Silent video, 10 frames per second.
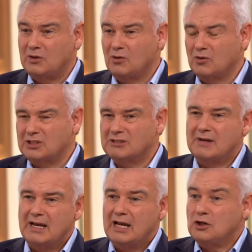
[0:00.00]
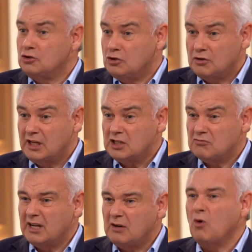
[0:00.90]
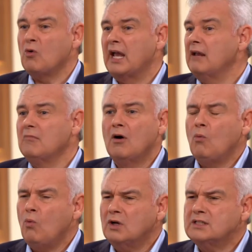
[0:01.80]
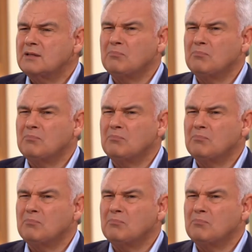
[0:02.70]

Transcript: in August. Do you think he's ready? OK. What is the